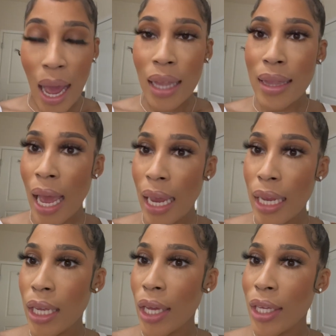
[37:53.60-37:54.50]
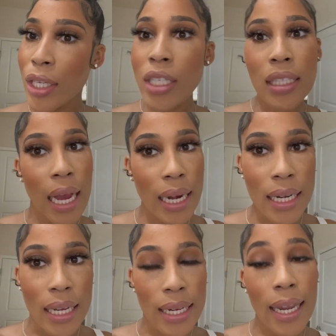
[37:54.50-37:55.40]
Like, you're
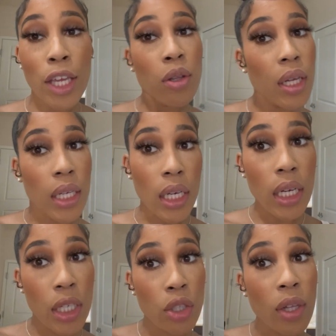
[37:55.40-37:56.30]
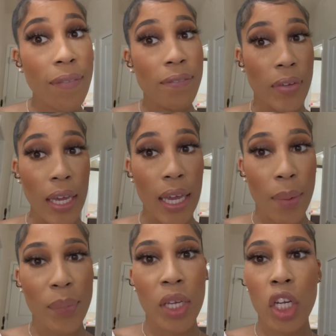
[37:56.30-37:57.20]
tiny. Like, you look good, you look
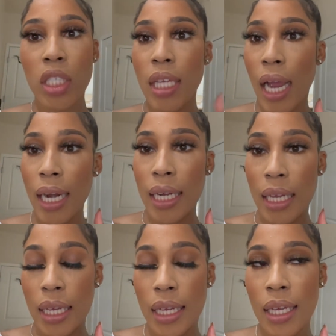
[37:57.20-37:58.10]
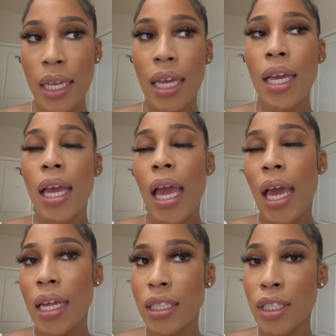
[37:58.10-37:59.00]
fit, but you're tiny.
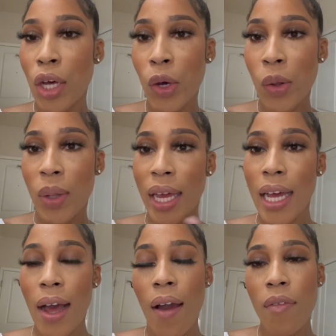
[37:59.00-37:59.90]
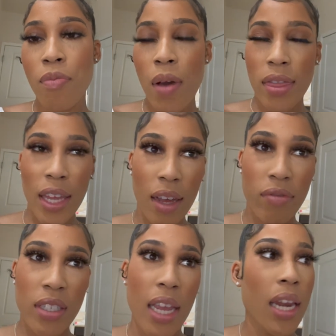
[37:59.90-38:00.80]
And so, like I've, I think I've
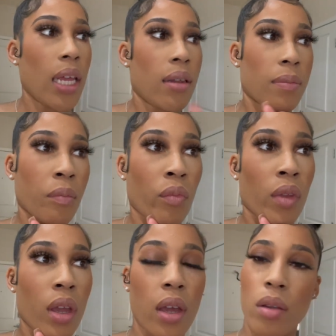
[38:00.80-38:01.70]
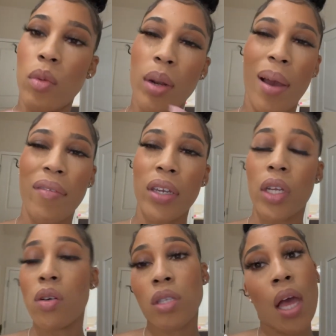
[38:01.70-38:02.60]
stated in one of my
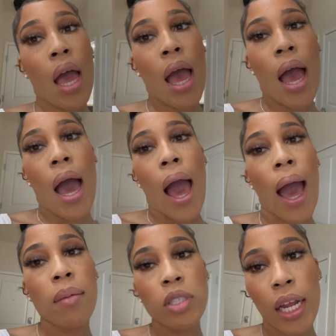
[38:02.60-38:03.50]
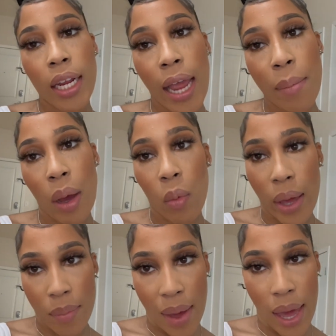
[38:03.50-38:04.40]
videos, I'm trying to gain my
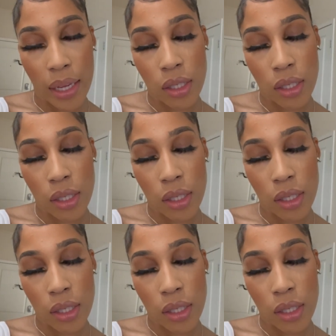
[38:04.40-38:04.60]
weight back.